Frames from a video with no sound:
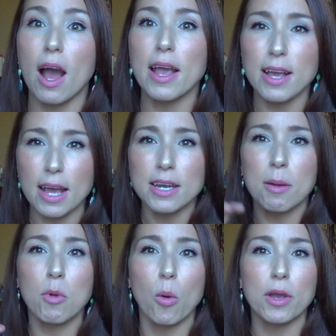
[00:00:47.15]
I end
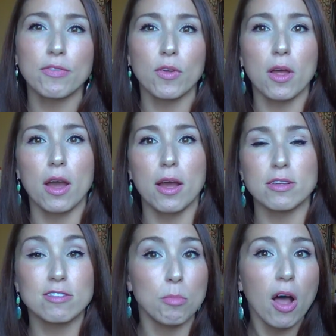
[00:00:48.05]
up going for the
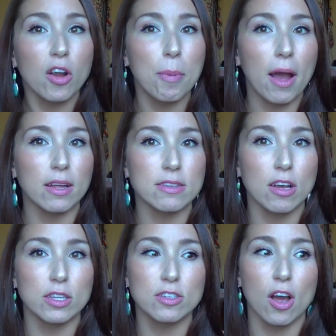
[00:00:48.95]
smaller palettes
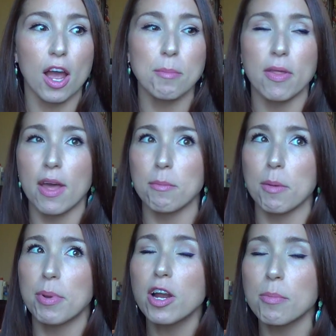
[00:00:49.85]
all the time, and then my
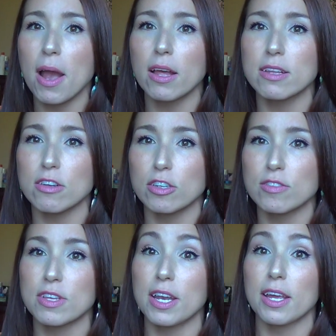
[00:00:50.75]
bigger palettes are
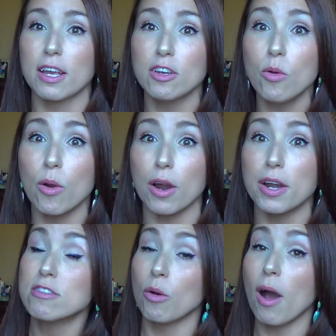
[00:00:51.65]
just getting
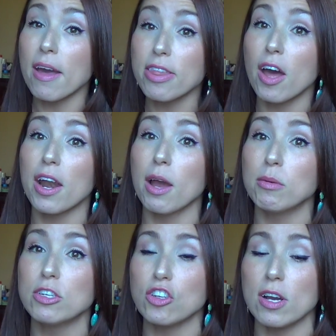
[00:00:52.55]
ignored. So I thought I
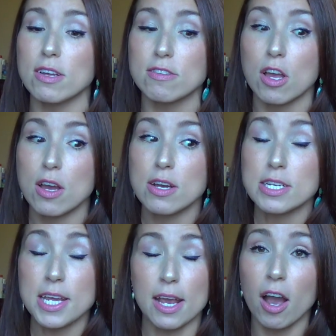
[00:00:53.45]
would just
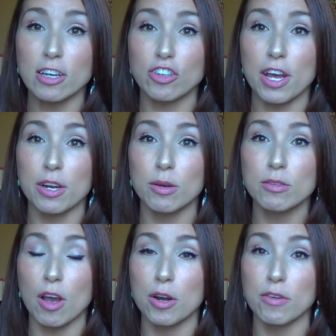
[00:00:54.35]
take
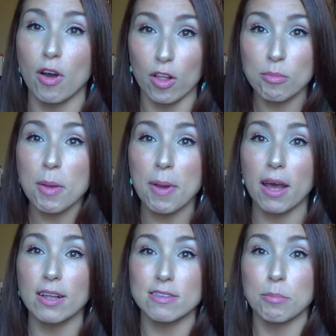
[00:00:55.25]
eyeshadows out of all of my
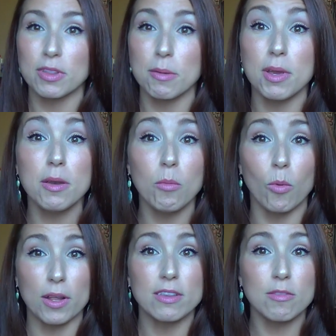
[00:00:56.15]
palettes and put them in
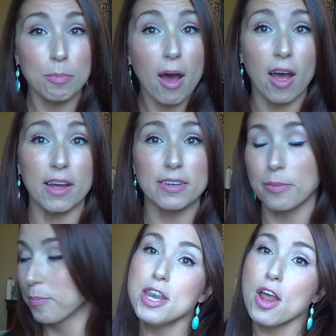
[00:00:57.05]
one spot.
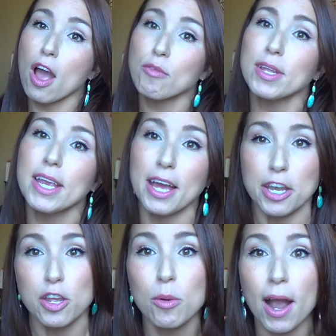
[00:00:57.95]
Not really a
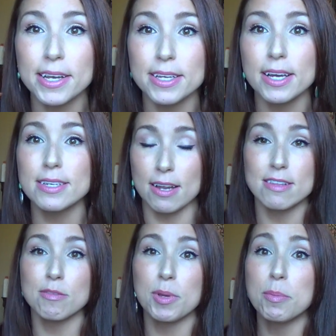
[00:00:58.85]
new idea.
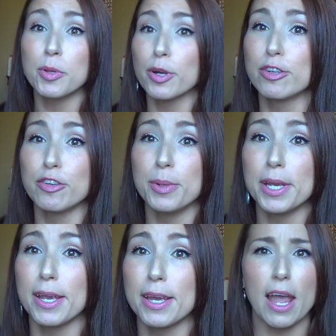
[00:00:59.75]
Tons of people
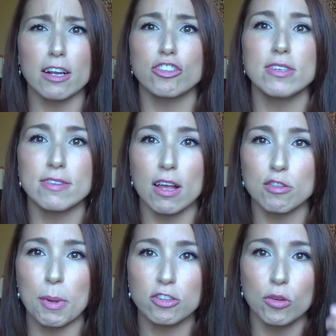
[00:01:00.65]
doing it. They actually sell
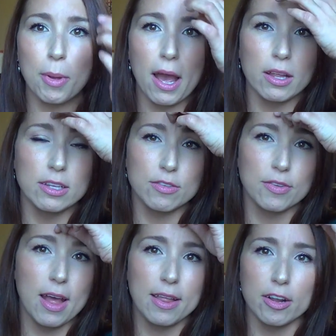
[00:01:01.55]
special palettes for
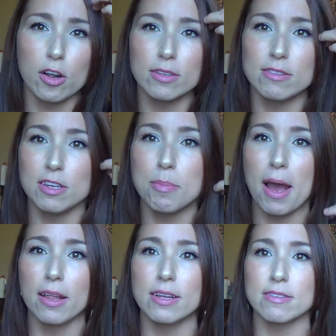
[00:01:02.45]
that. They're called Z
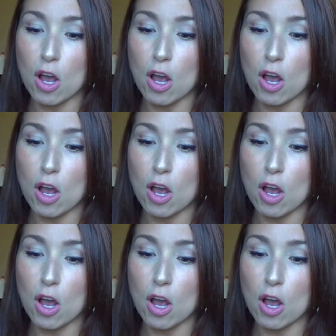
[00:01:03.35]
palettes.